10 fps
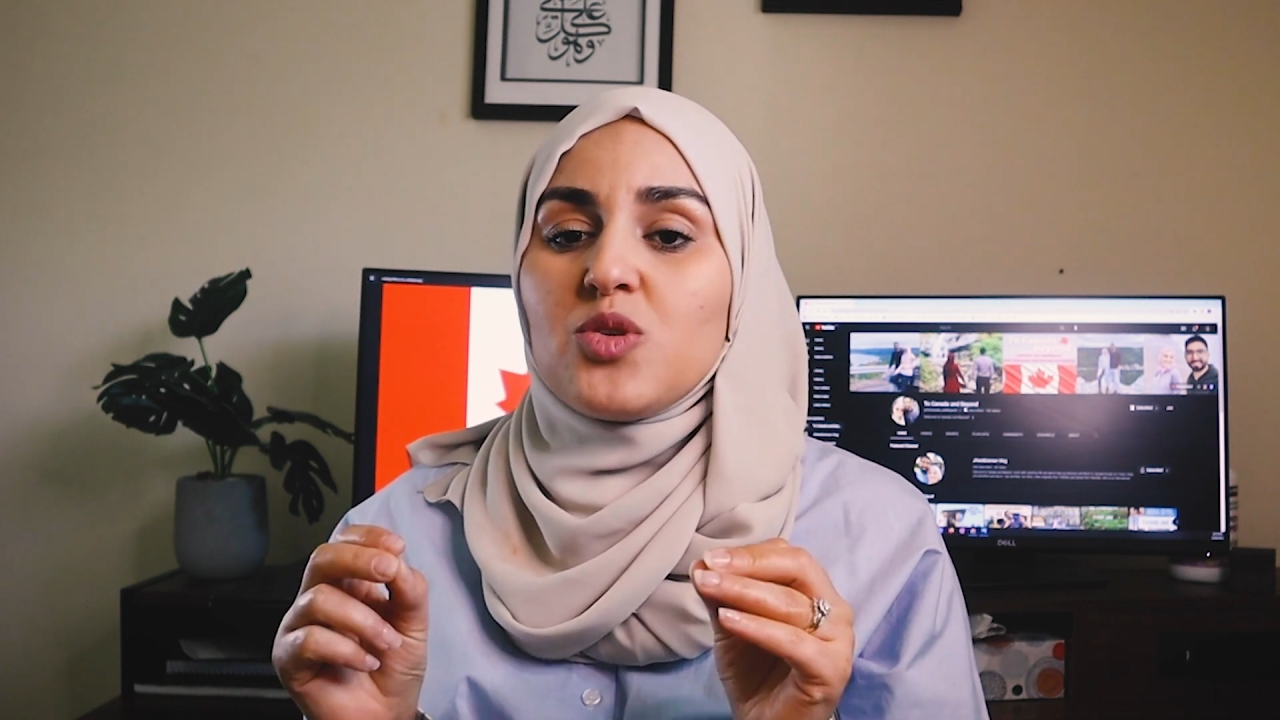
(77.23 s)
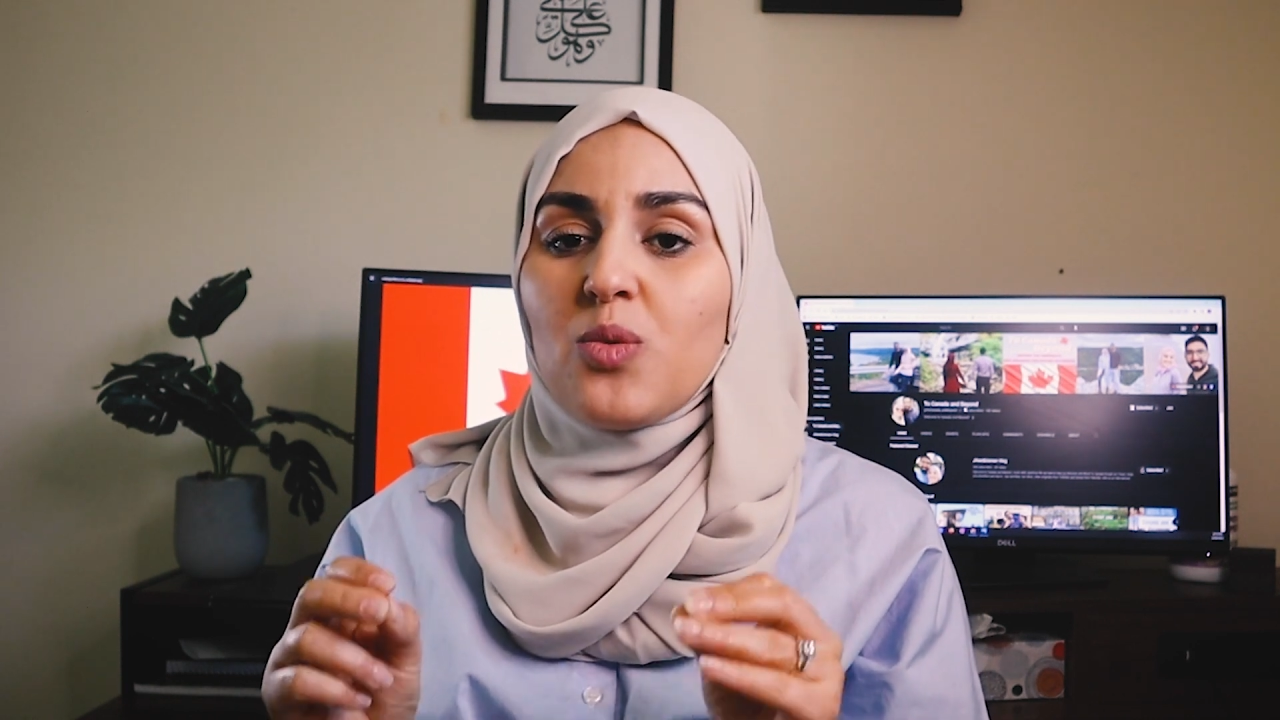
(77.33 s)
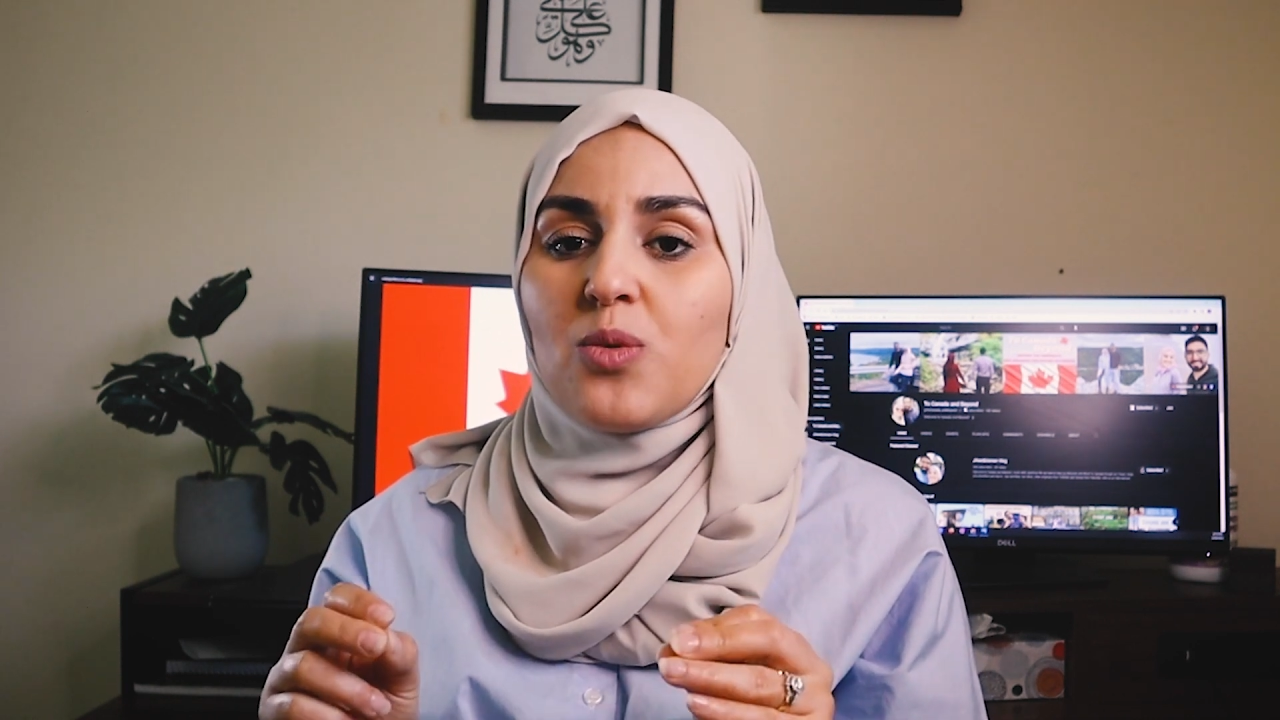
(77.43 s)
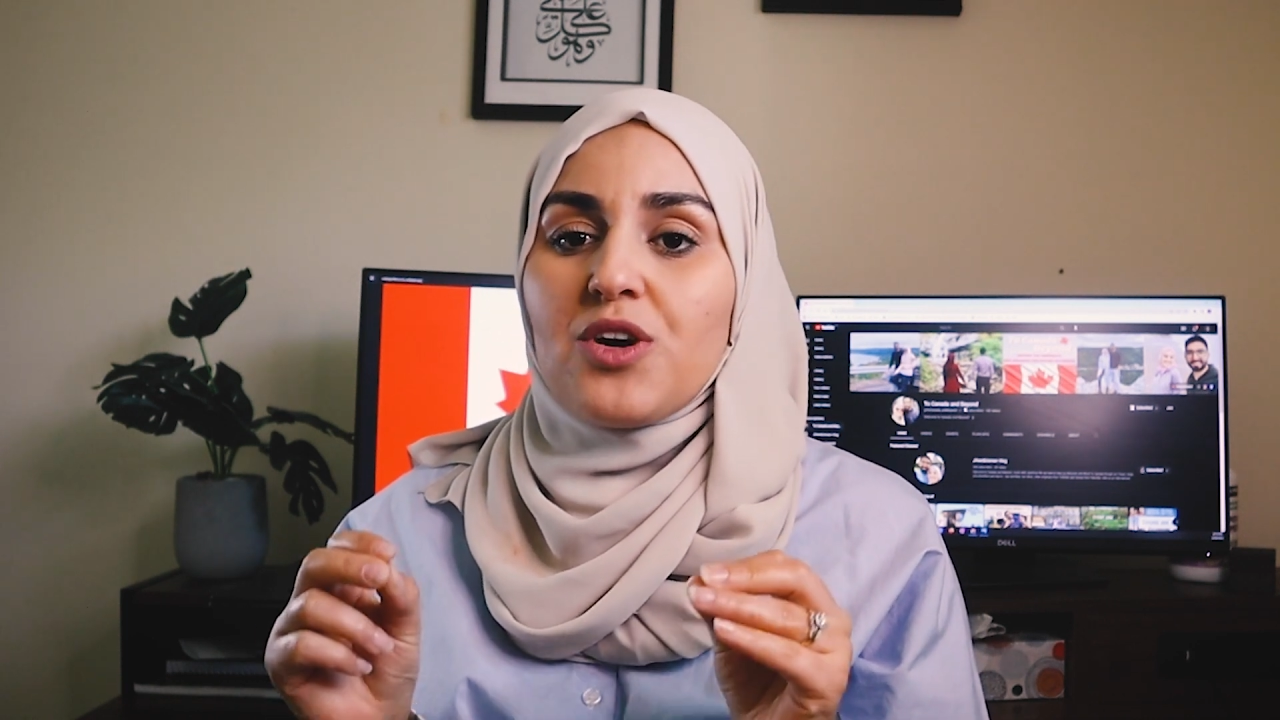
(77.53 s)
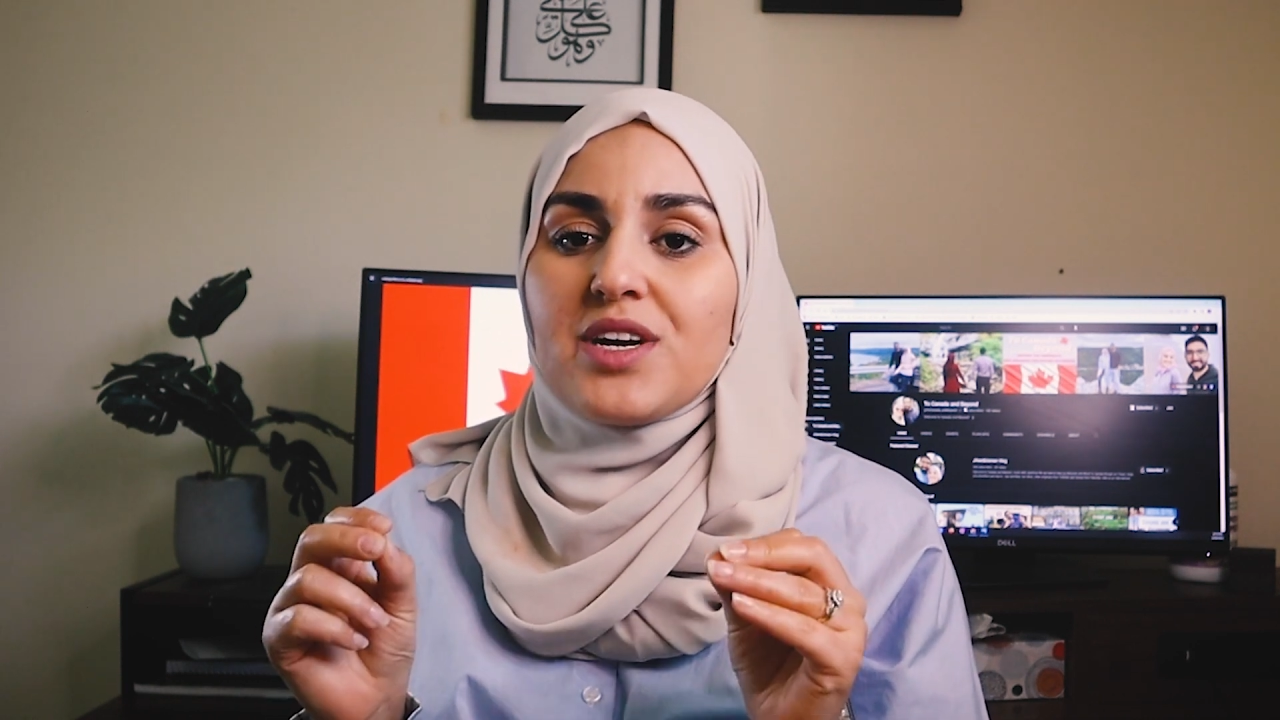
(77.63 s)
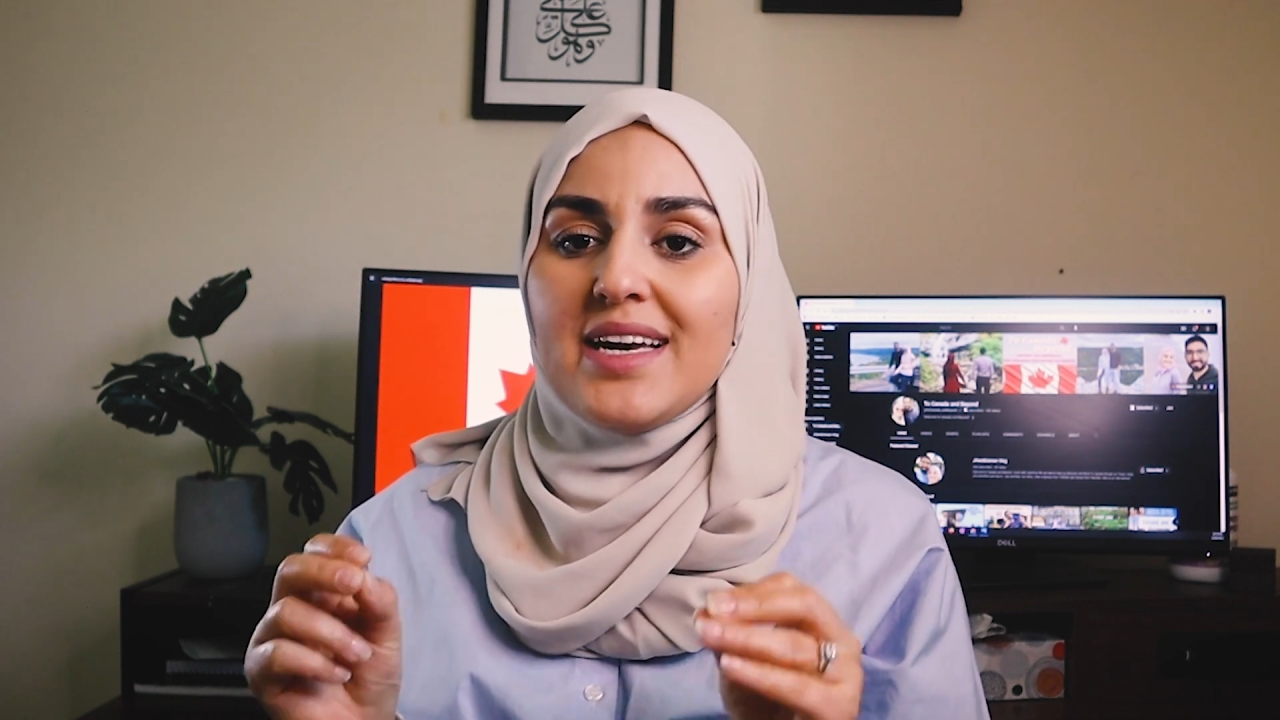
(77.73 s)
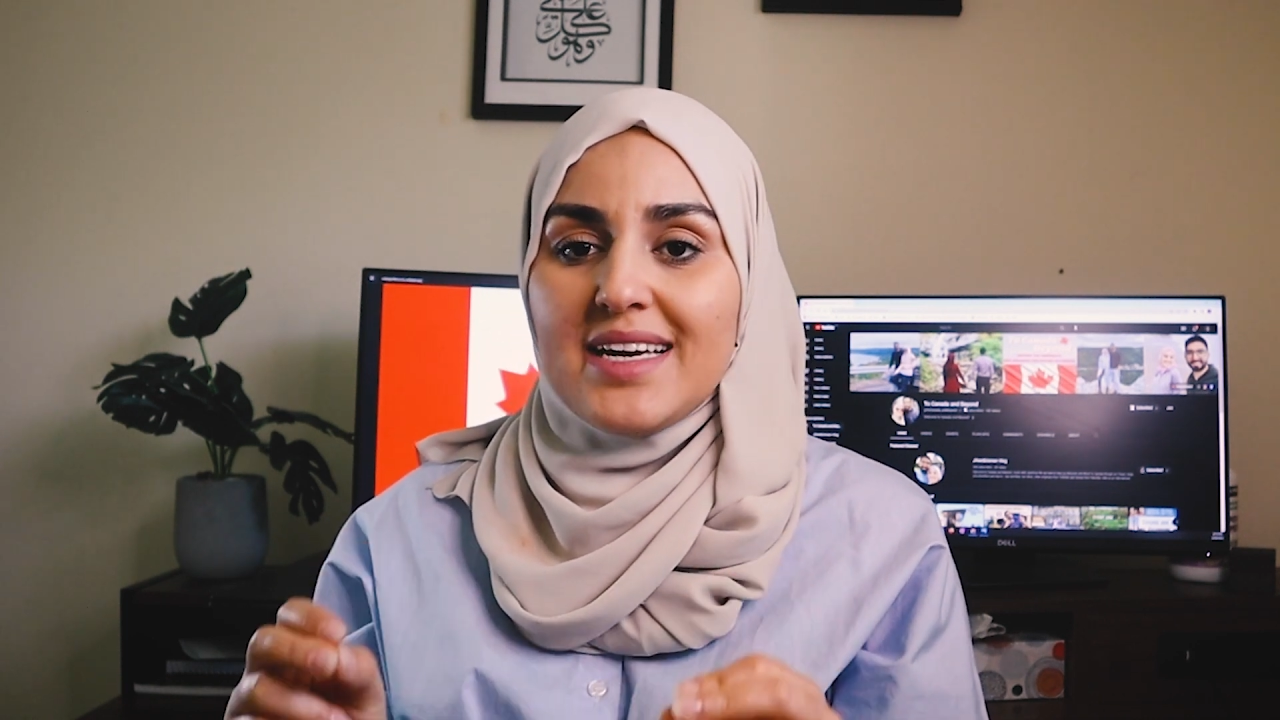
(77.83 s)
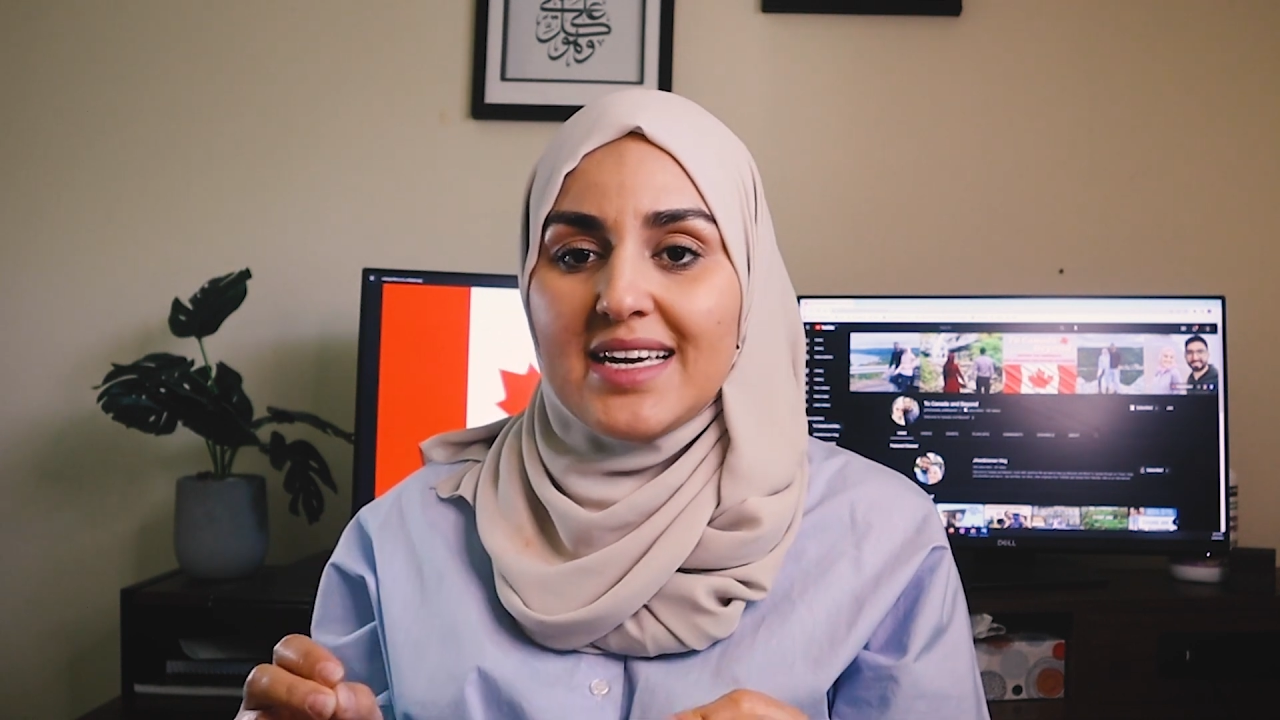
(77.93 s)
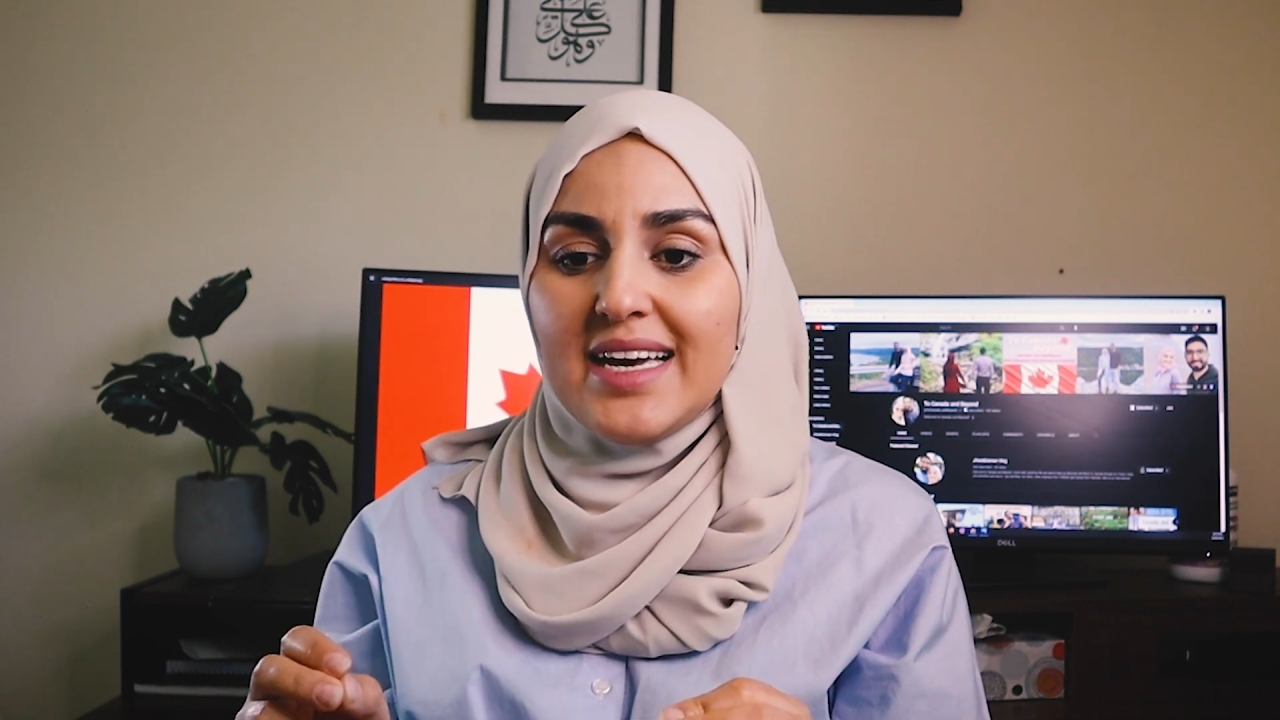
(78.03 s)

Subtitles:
to work in